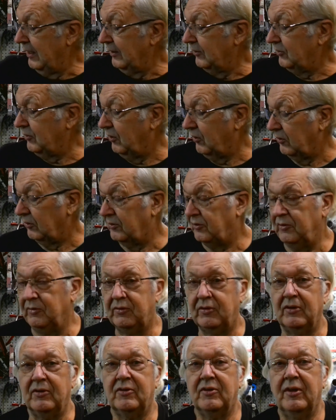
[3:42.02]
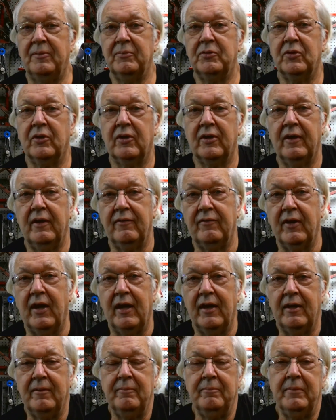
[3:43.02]
So it's using some sort
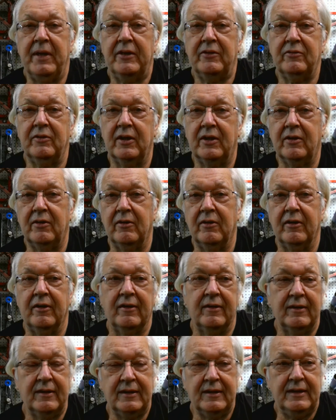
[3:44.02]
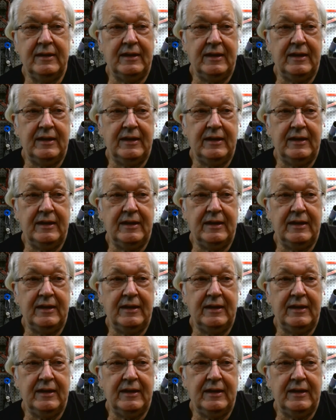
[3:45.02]
of metric or